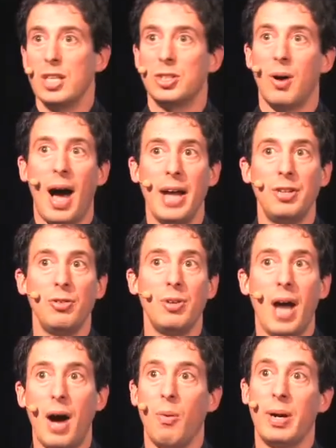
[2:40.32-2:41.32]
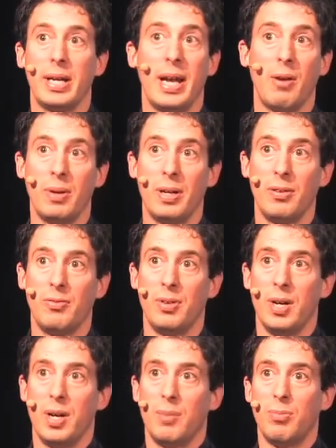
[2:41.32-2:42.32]
So I do not want to get rid of
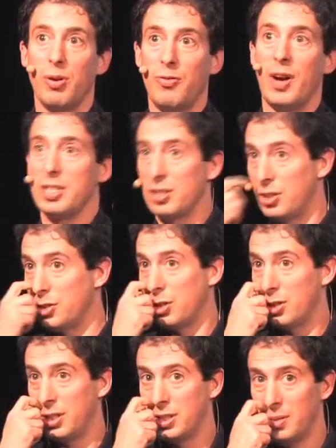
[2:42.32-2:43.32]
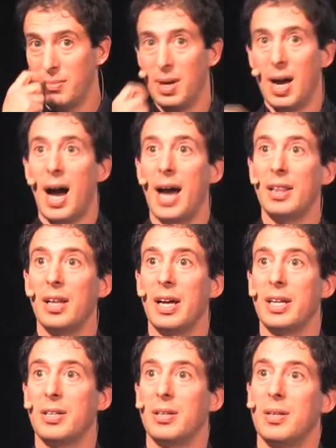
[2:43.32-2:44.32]
professional journalism. I'd
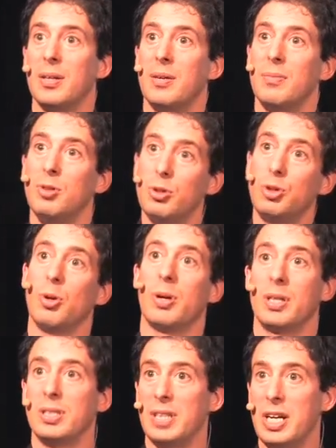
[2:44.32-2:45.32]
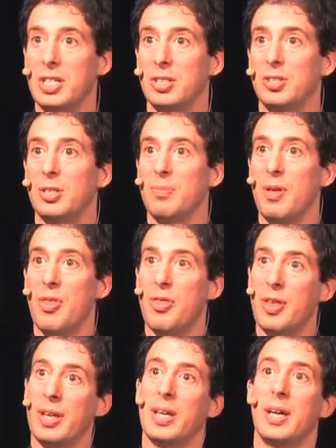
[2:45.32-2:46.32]
like news organizations to be
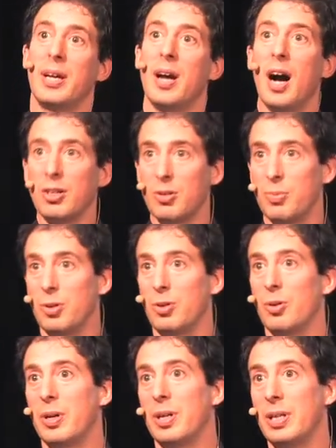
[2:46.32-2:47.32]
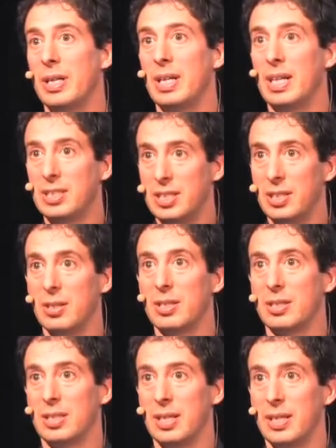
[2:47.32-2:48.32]
thinking entrepreneurially and
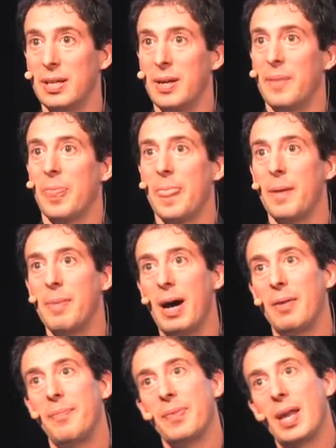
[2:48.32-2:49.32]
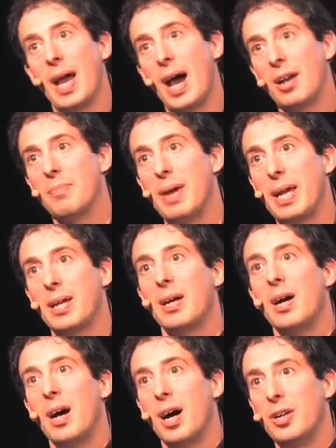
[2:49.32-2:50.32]
seriously about how to make
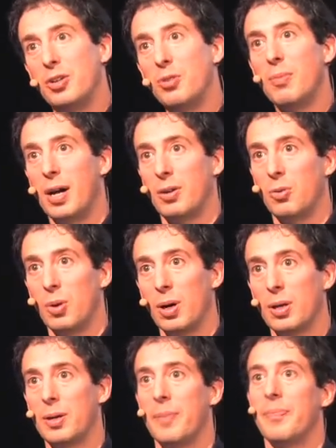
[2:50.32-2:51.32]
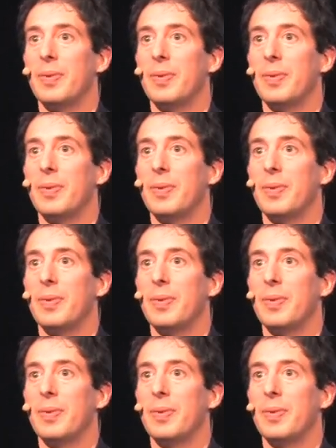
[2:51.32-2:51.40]
a new model work.